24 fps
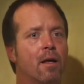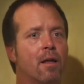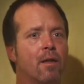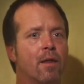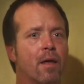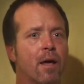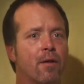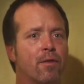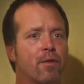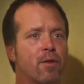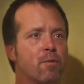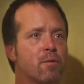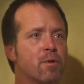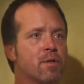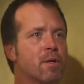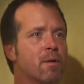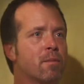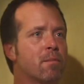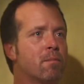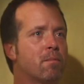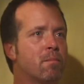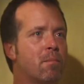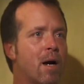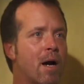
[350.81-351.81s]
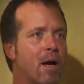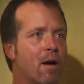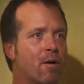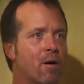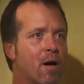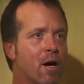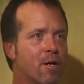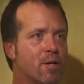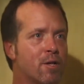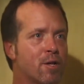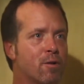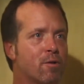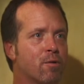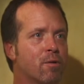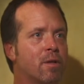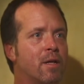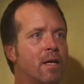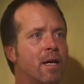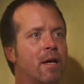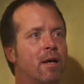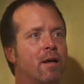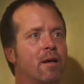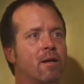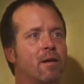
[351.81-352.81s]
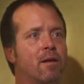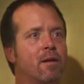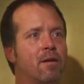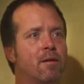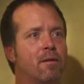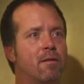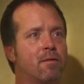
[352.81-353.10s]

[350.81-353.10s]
that there was a biological need